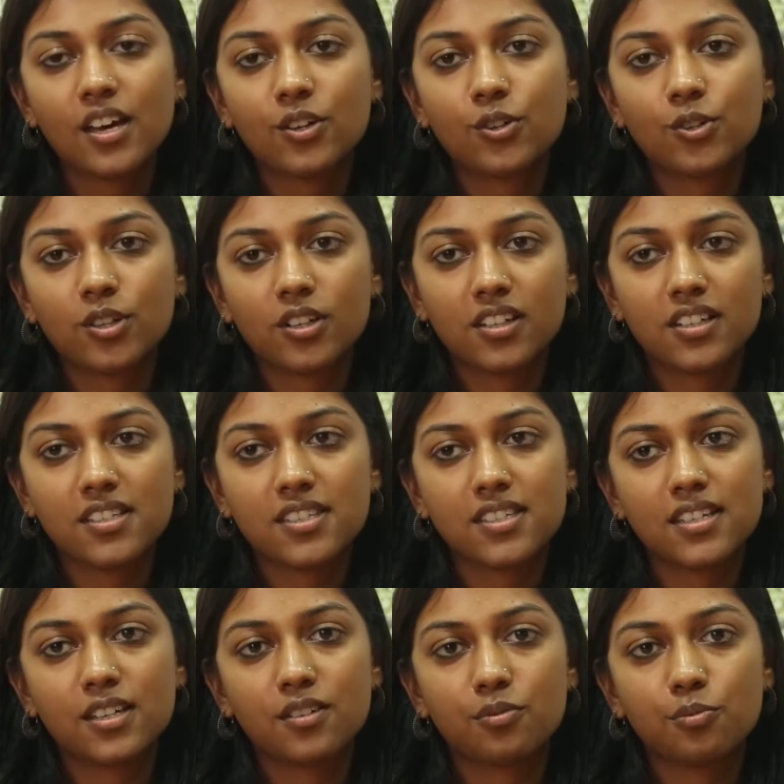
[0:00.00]
to really
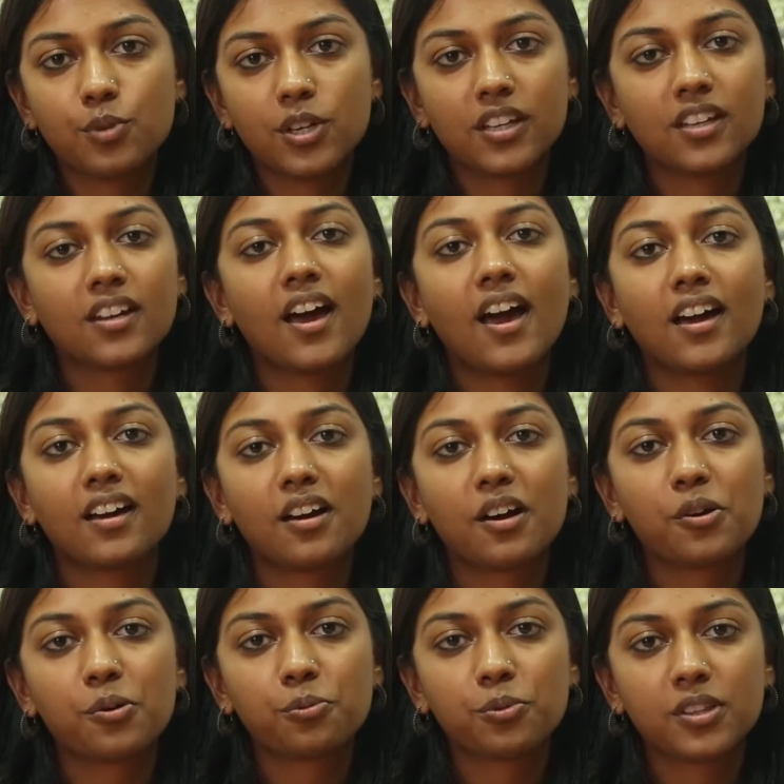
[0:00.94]
see if we can
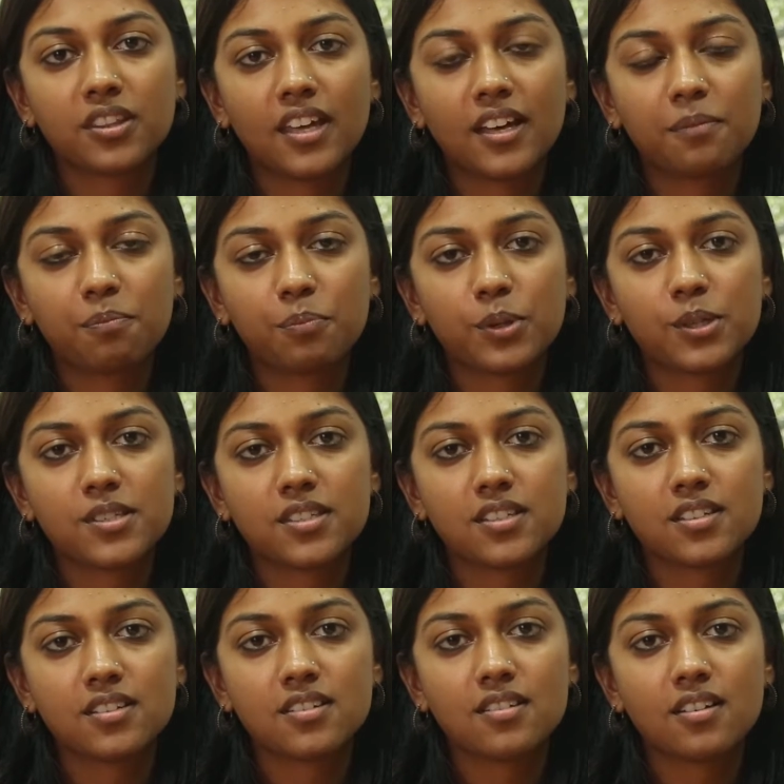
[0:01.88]
hang out with that
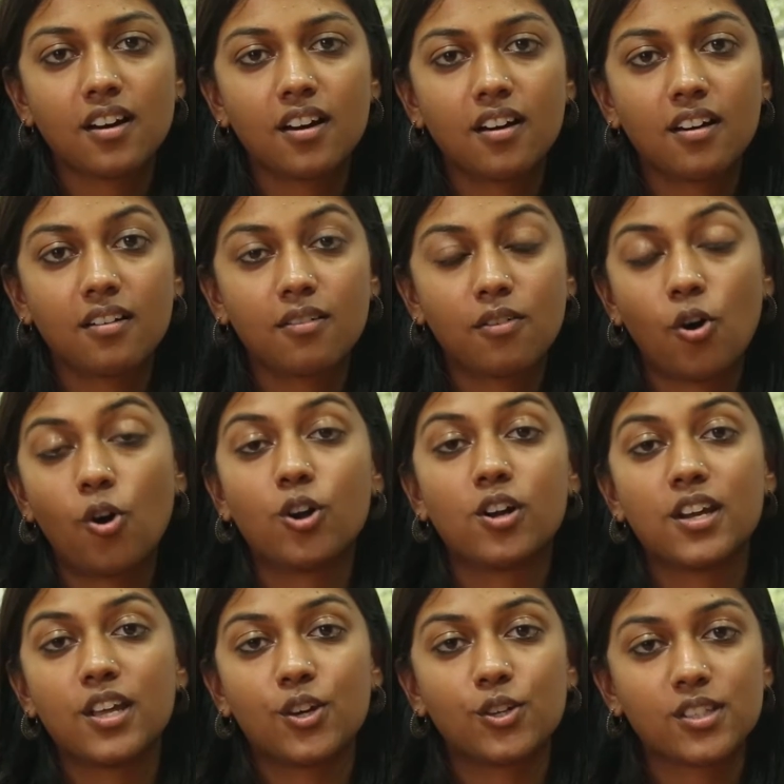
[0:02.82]
person
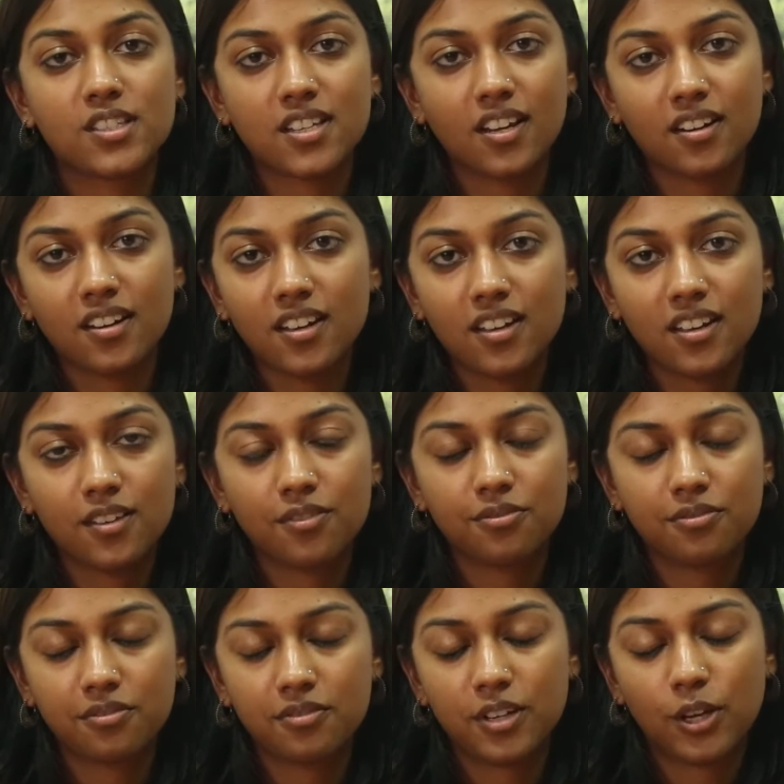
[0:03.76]
all day on Sunday
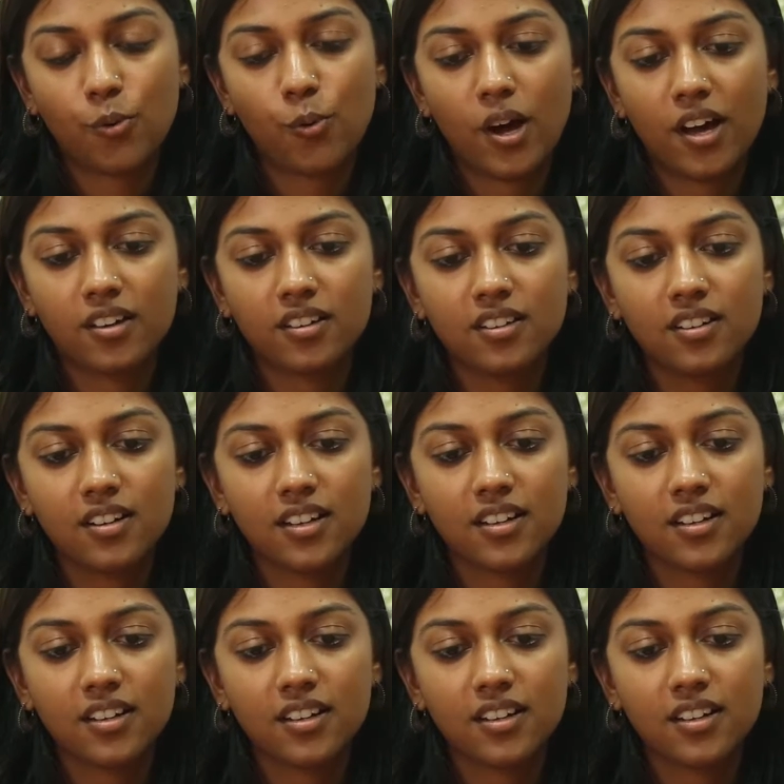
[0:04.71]
if required.